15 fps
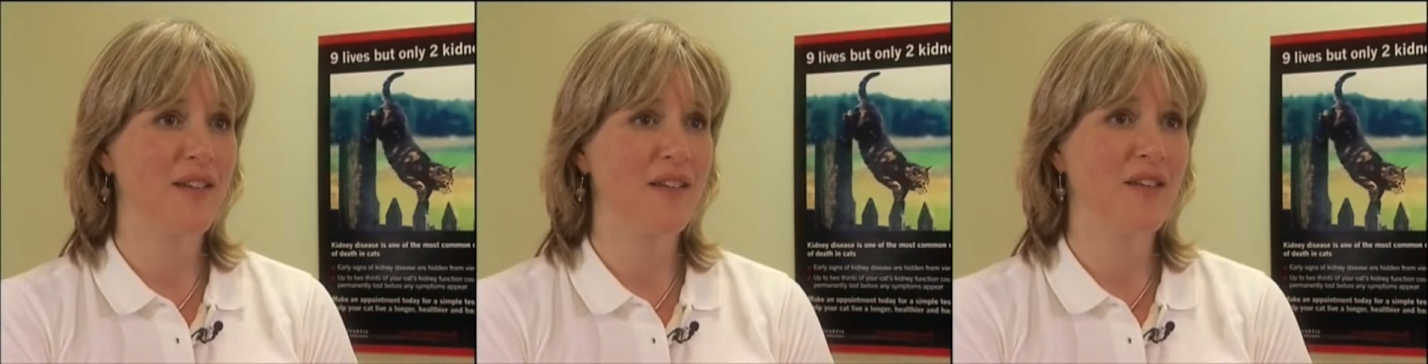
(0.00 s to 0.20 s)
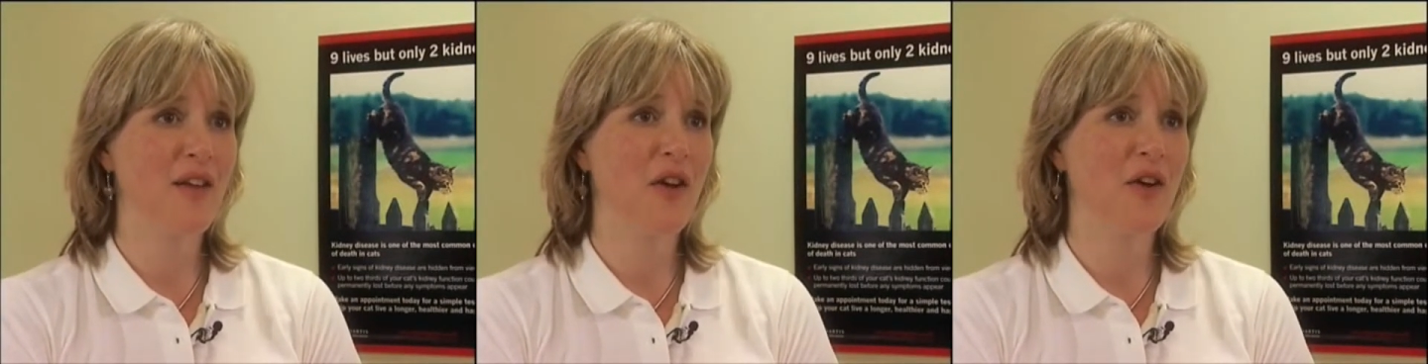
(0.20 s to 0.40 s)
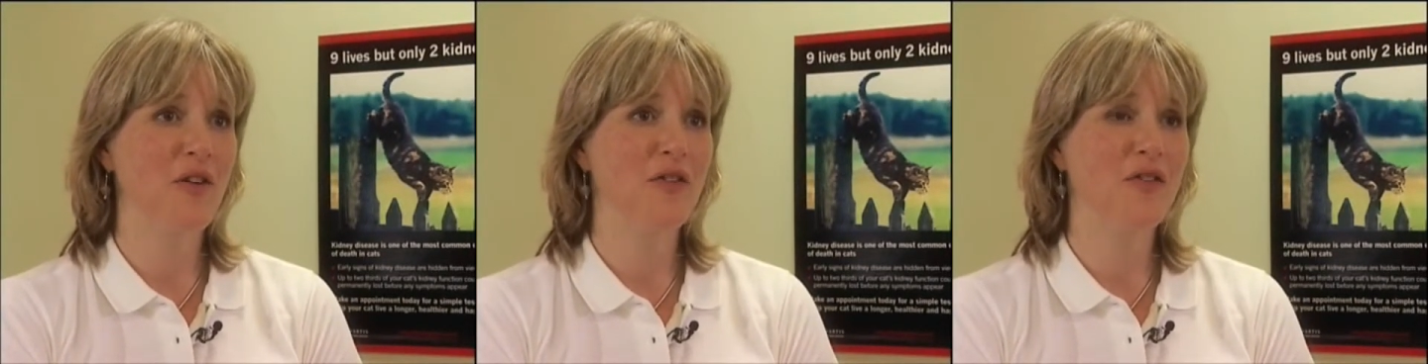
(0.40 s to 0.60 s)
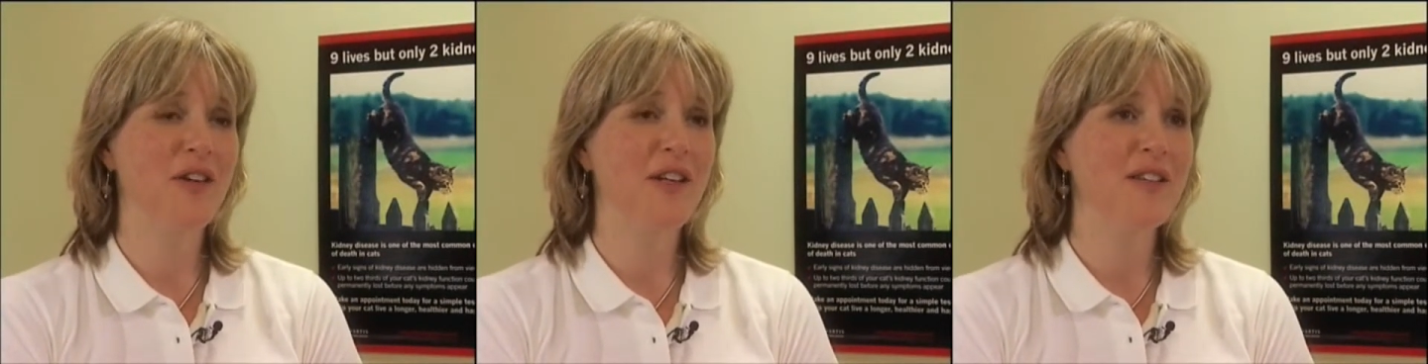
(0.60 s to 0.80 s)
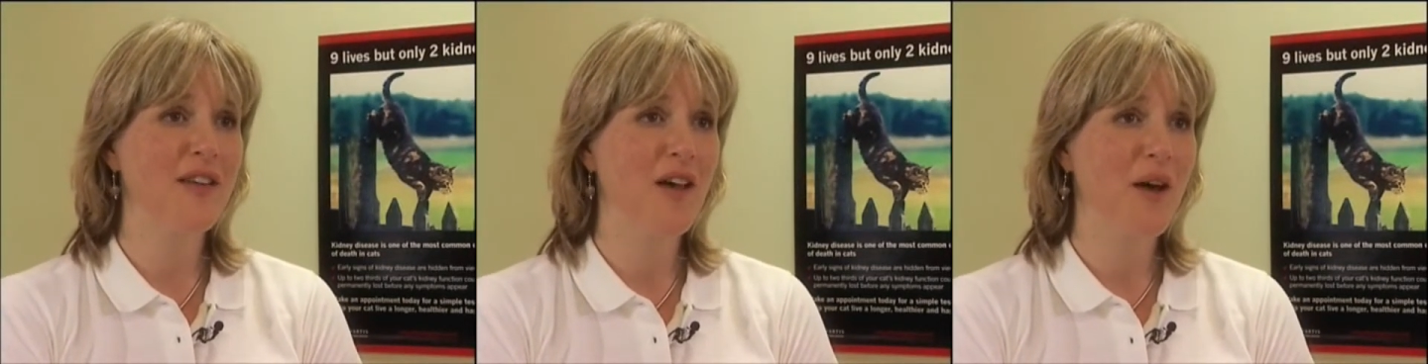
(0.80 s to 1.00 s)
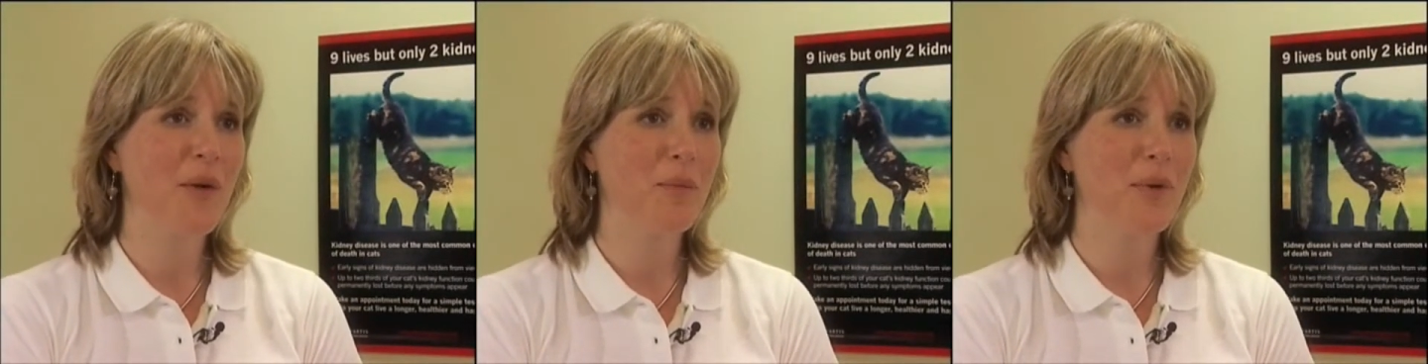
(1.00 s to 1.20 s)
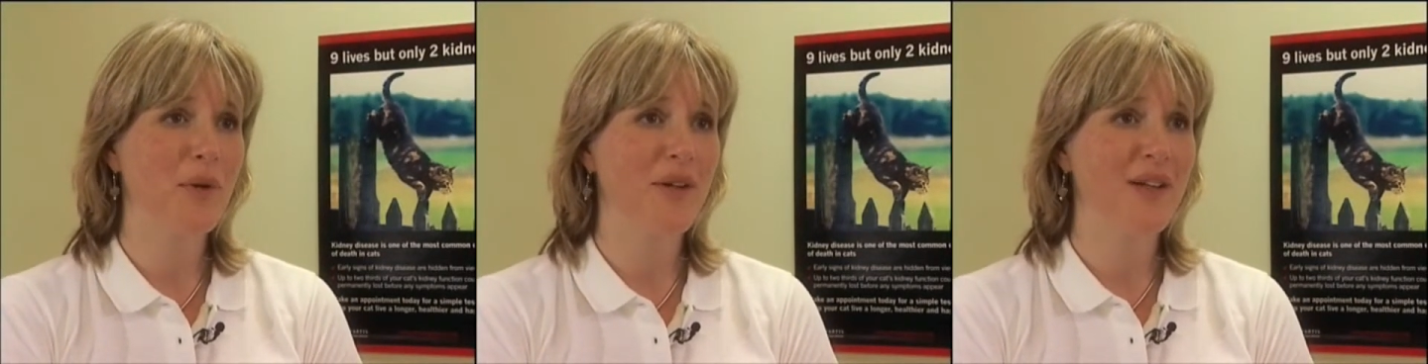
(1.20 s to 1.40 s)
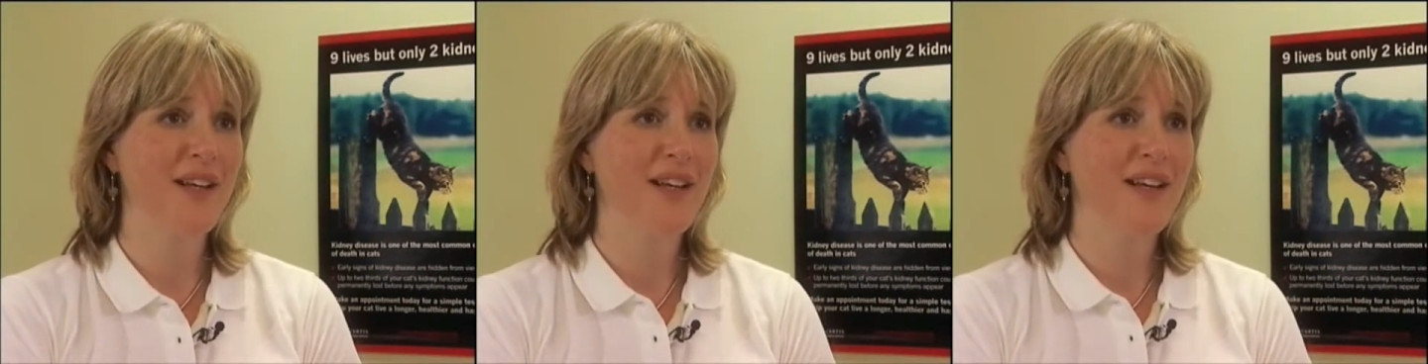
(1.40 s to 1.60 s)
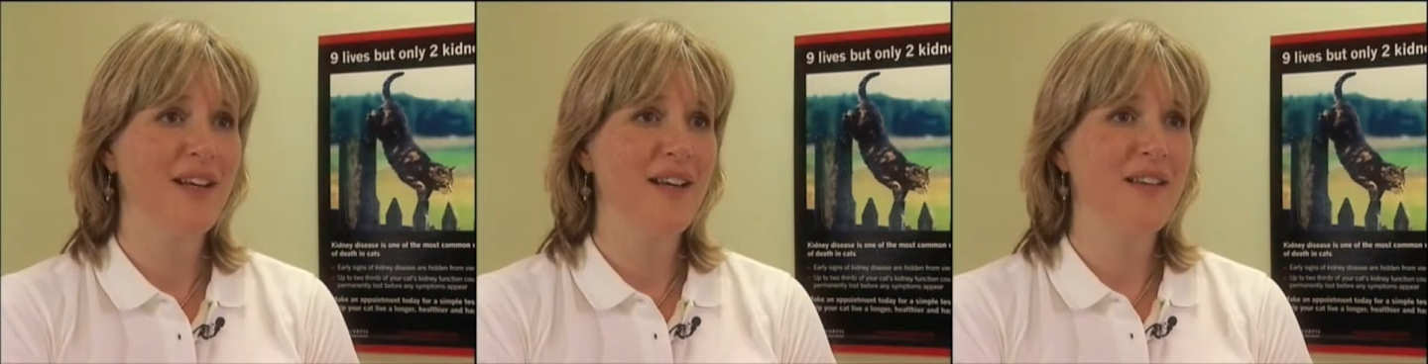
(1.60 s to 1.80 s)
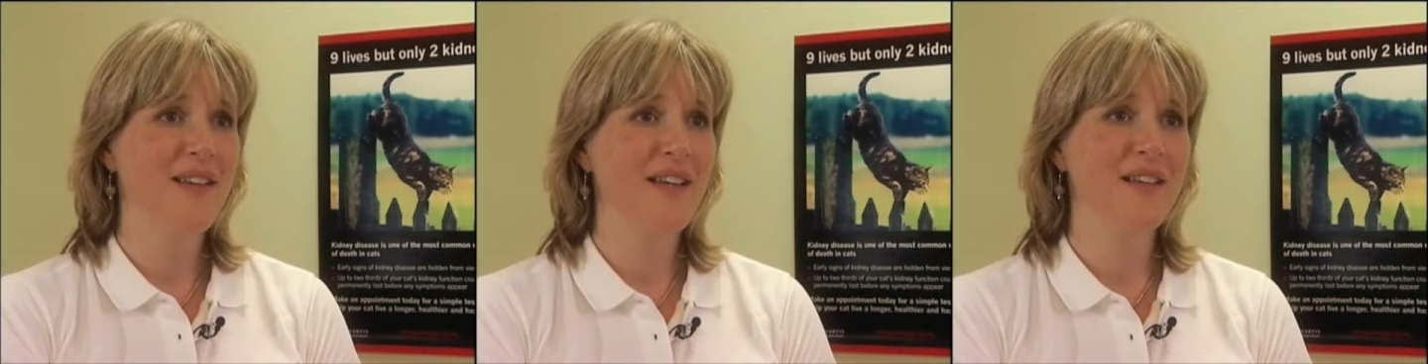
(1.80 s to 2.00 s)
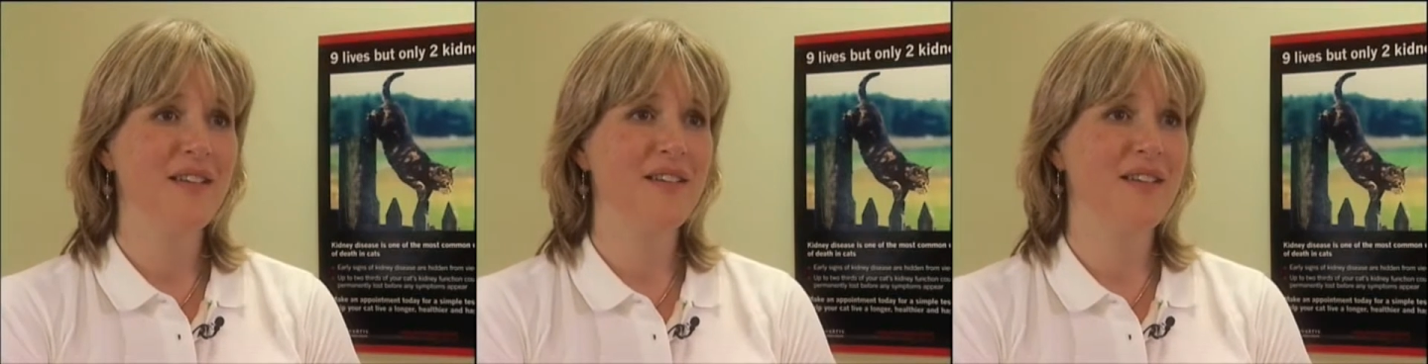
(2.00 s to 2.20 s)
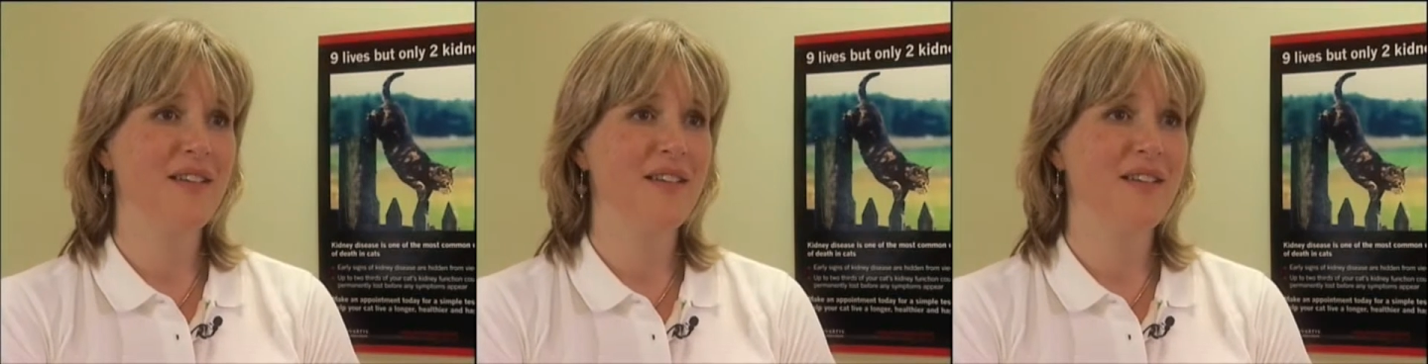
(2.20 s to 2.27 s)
So, for example, things